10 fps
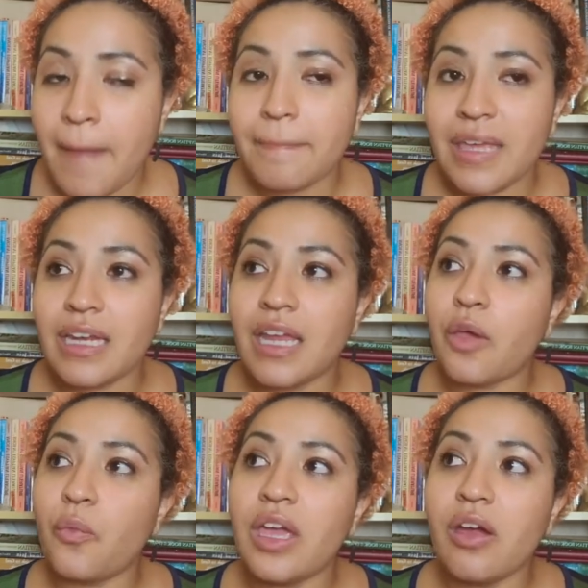
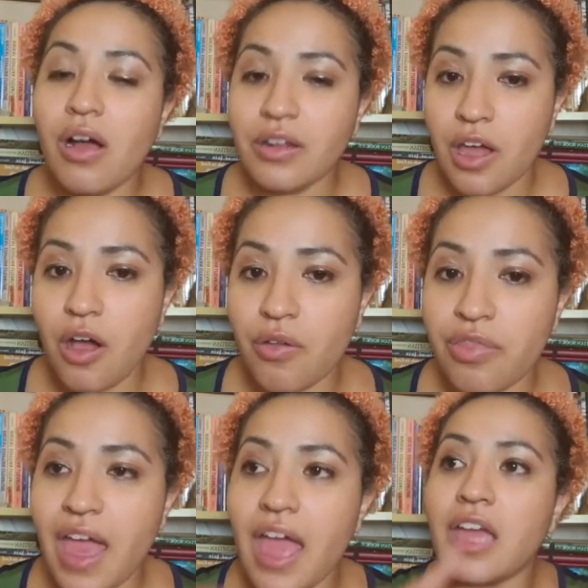Meaning, we all know
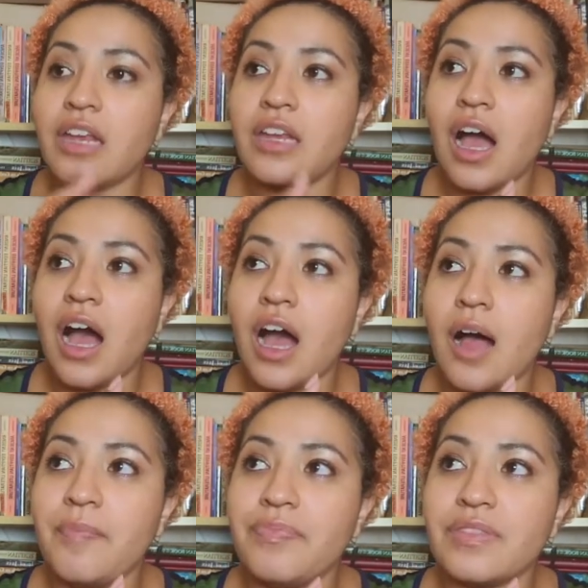that
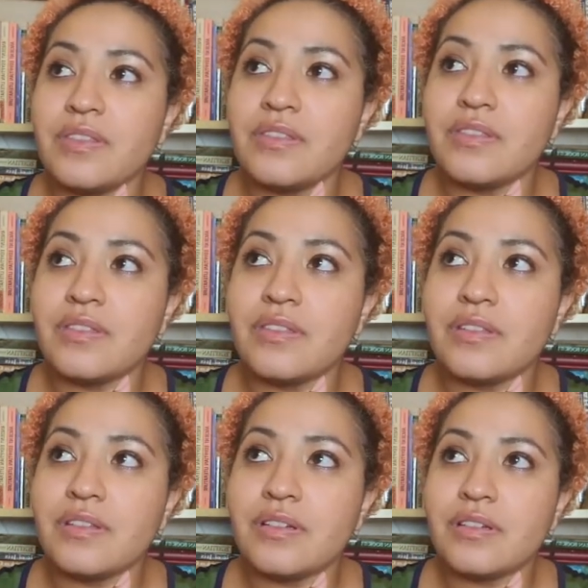um,
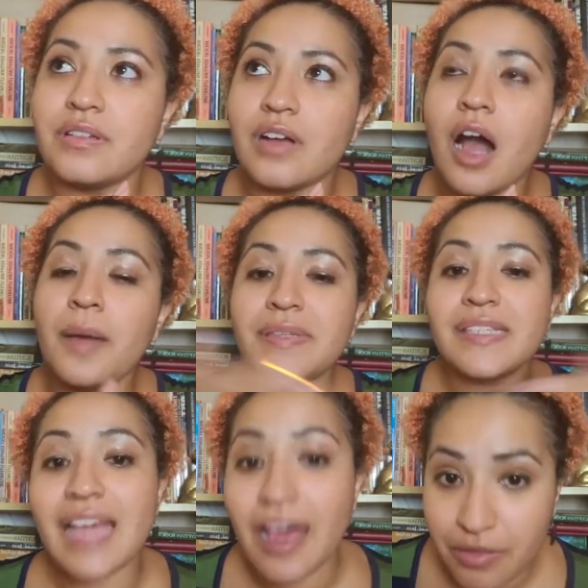up
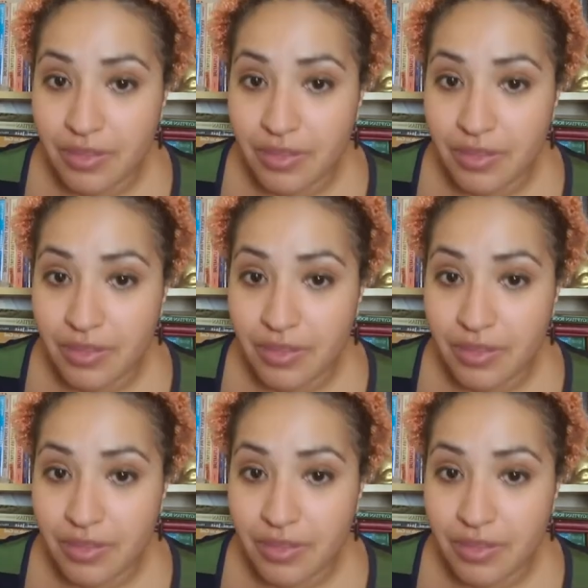south